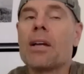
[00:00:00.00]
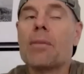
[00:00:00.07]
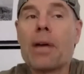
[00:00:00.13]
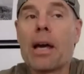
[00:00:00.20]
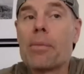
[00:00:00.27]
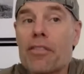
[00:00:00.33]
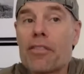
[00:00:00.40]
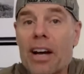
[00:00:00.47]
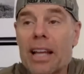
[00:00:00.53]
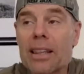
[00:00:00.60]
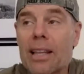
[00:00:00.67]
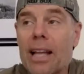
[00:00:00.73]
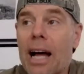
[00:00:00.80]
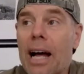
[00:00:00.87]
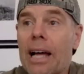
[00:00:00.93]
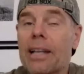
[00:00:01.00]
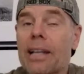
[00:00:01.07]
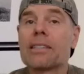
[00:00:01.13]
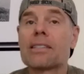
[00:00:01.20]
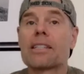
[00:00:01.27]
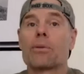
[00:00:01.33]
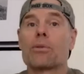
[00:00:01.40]
Maybe if I lied
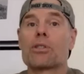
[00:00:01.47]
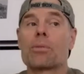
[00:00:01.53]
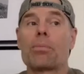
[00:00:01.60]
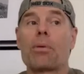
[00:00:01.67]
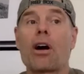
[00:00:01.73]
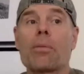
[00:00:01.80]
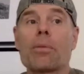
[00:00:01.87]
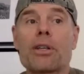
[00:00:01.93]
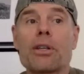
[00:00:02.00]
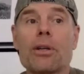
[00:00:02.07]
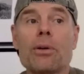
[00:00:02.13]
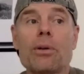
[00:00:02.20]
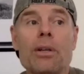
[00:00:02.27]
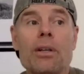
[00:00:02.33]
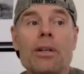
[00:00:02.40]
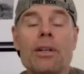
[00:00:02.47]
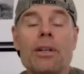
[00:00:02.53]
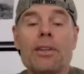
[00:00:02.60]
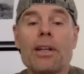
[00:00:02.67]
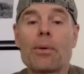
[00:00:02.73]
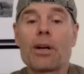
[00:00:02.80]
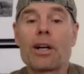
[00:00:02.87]
and said it was a barbecue,
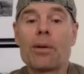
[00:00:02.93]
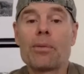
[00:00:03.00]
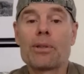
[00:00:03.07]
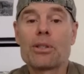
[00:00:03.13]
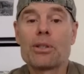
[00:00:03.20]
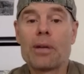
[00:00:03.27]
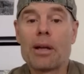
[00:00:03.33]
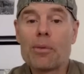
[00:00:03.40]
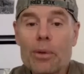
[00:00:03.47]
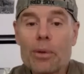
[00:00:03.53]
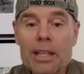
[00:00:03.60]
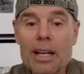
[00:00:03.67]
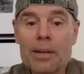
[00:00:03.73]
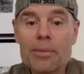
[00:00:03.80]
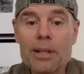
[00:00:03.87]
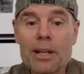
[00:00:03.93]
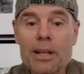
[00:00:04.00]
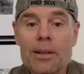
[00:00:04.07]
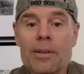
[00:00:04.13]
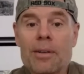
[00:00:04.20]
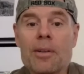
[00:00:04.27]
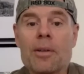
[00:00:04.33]
they were coming too. Maybe we get them
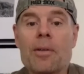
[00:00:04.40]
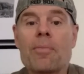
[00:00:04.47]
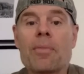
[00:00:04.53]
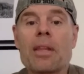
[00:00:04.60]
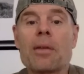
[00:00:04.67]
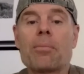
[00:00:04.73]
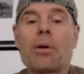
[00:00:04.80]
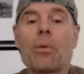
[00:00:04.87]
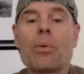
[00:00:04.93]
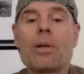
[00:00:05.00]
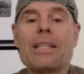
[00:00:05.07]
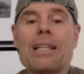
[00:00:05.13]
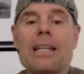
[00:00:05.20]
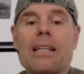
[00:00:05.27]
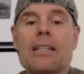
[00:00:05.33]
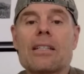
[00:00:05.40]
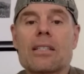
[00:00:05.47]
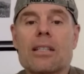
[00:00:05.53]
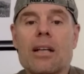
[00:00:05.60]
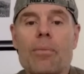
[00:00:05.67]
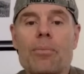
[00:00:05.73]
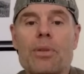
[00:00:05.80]
there. But we needed
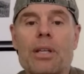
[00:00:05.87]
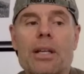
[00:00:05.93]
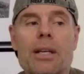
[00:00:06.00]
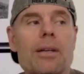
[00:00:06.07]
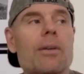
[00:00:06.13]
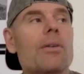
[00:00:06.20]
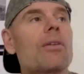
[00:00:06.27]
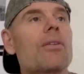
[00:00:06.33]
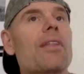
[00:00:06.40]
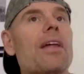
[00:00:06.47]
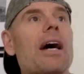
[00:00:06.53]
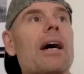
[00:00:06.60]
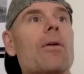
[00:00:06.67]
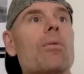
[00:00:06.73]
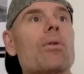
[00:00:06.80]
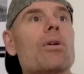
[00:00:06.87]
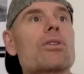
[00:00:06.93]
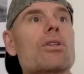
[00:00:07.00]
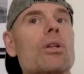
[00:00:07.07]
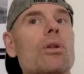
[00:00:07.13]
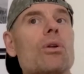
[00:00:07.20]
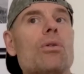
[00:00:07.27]
something that was
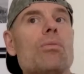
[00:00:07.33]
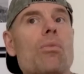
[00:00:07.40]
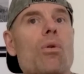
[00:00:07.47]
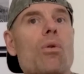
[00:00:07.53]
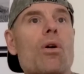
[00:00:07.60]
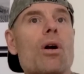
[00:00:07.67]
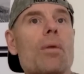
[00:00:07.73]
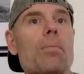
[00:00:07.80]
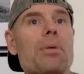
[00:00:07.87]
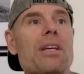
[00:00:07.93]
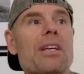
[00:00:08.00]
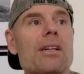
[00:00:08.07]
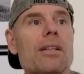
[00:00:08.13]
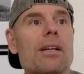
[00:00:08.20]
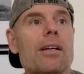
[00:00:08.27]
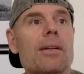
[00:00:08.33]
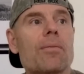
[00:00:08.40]
a little more appealing.